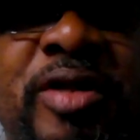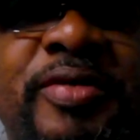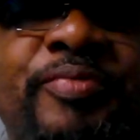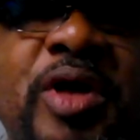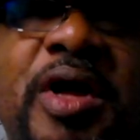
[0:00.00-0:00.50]

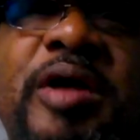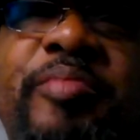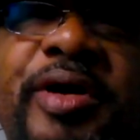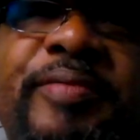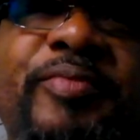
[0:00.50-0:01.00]
But
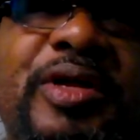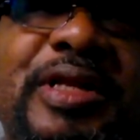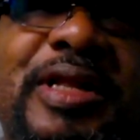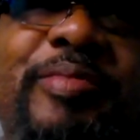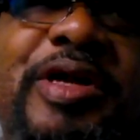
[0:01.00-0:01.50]
let me
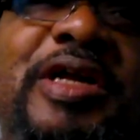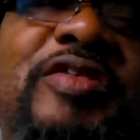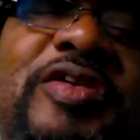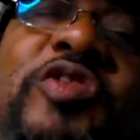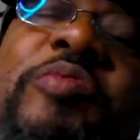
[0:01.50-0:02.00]
continue my
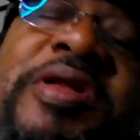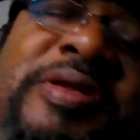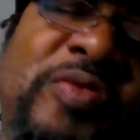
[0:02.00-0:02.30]
story